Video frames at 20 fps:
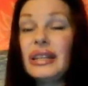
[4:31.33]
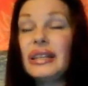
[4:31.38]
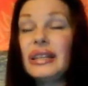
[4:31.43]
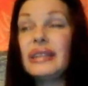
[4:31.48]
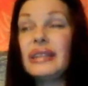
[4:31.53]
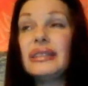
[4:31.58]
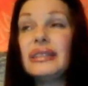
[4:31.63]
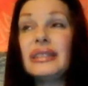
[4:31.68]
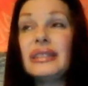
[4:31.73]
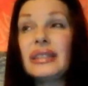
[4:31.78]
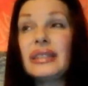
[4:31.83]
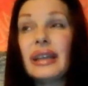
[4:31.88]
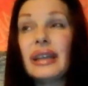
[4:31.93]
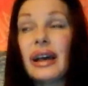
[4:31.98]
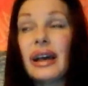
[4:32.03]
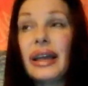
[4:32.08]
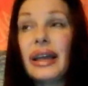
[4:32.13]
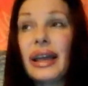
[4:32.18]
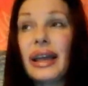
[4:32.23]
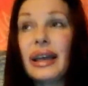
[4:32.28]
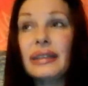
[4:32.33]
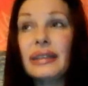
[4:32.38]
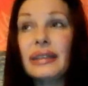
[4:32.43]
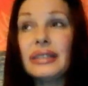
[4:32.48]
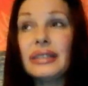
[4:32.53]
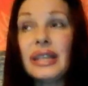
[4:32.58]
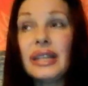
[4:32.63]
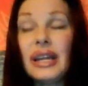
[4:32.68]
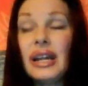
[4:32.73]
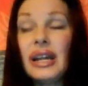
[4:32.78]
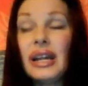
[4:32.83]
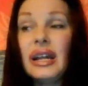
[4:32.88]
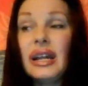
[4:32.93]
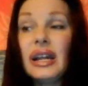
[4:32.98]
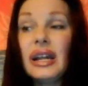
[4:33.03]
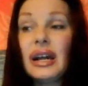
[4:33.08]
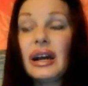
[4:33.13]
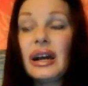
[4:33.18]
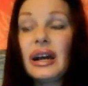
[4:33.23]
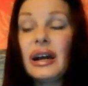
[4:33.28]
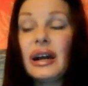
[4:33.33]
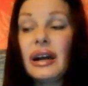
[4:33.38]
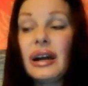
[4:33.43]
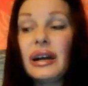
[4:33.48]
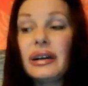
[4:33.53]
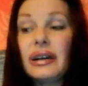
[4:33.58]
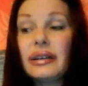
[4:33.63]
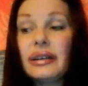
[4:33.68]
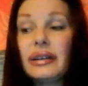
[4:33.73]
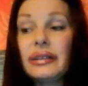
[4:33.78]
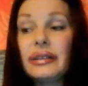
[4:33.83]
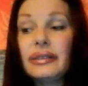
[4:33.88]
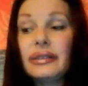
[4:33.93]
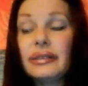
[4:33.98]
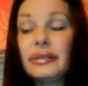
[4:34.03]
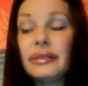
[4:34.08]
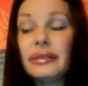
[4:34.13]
is I had uh,